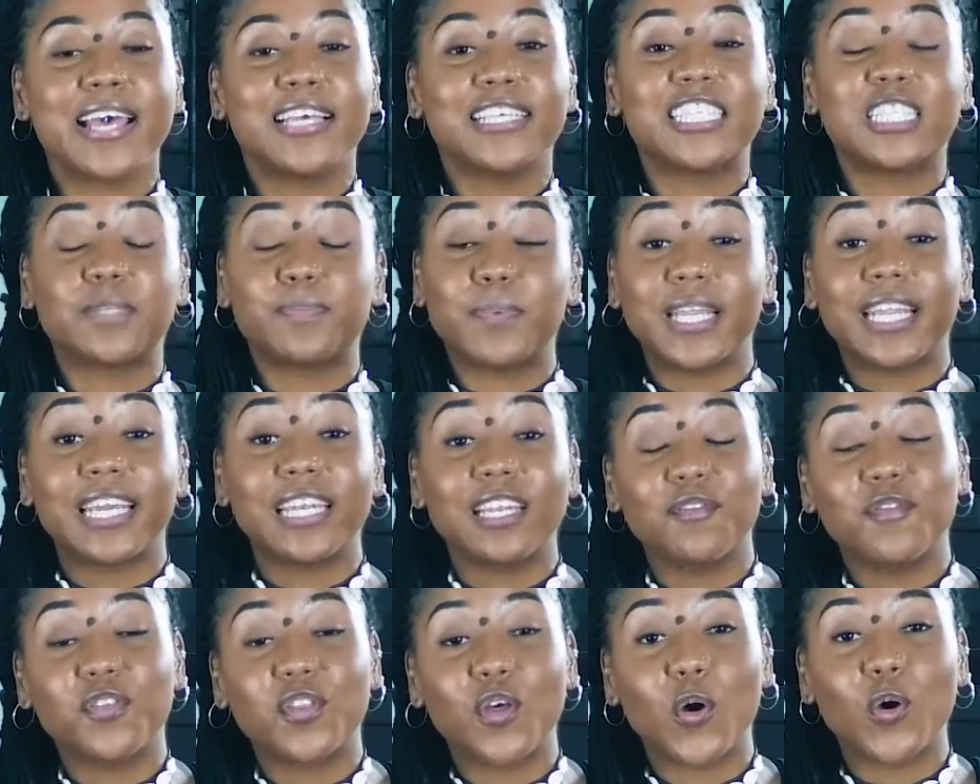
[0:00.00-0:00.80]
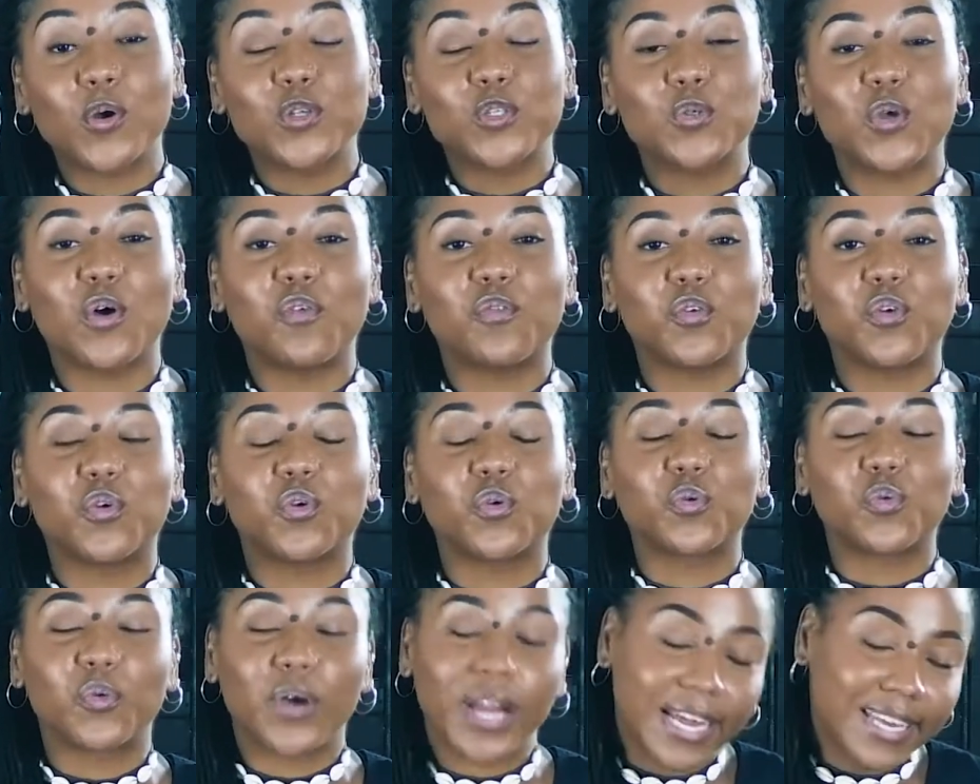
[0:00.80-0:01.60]
Speaking of those who have
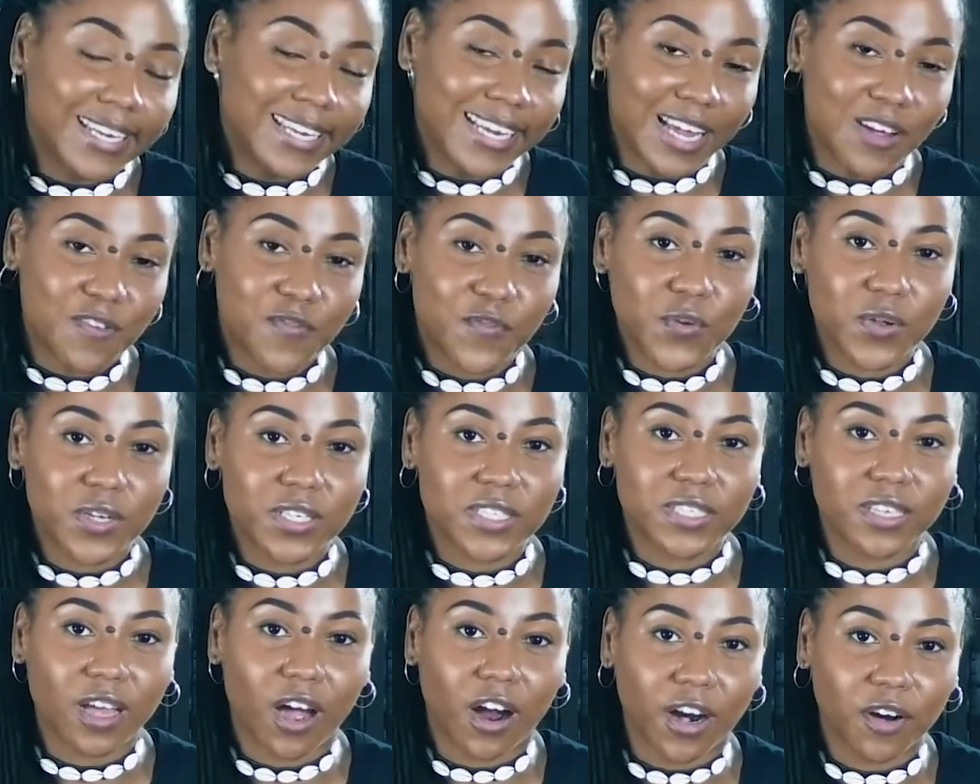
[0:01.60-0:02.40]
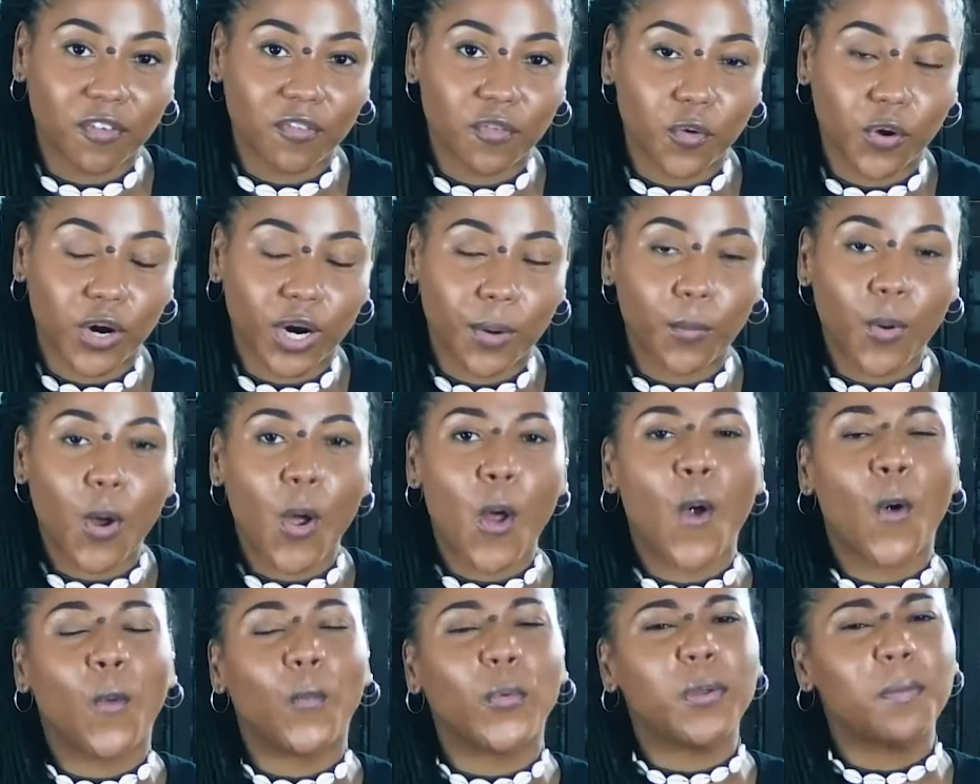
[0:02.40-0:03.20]
greatly influenced the art form,
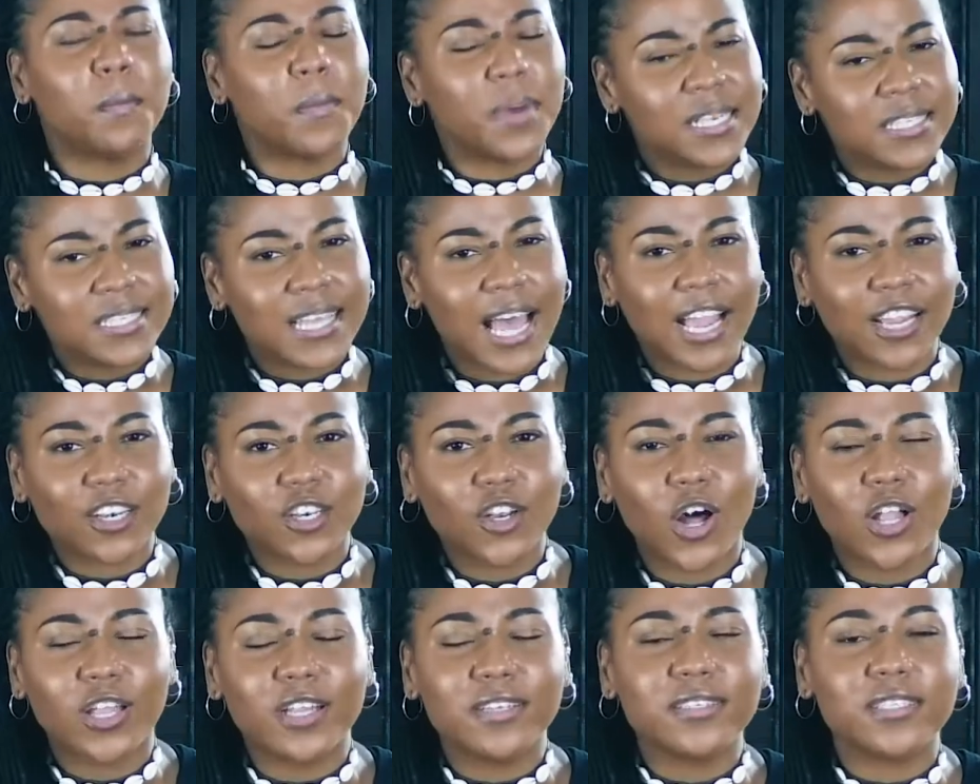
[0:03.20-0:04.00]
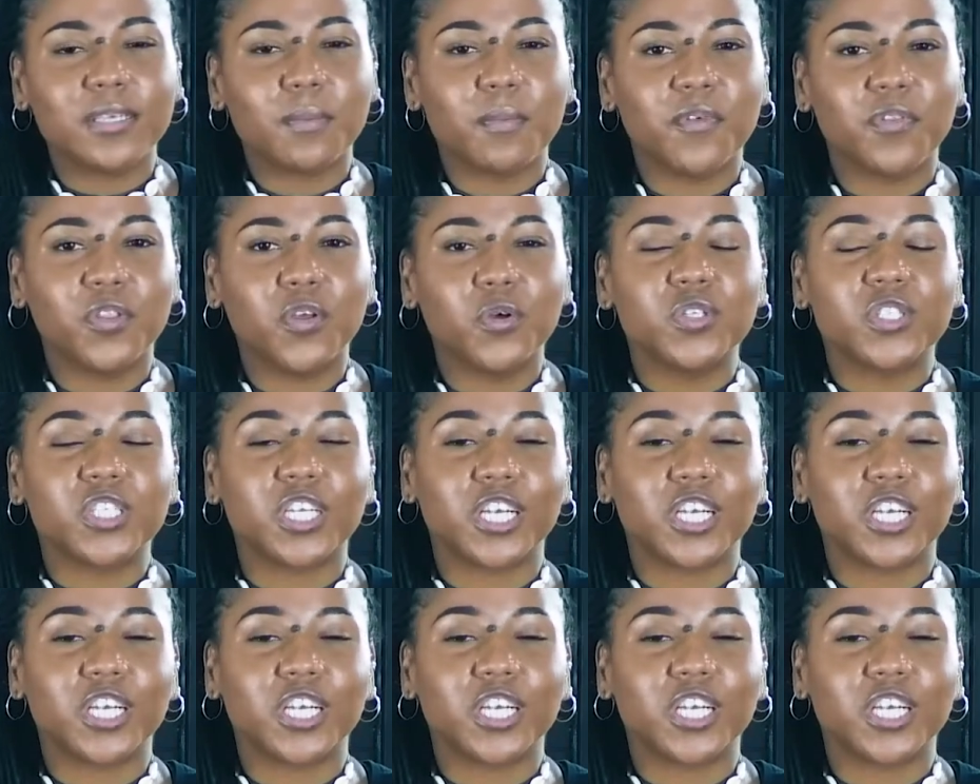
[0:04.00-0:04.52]
we must acknowledge some of those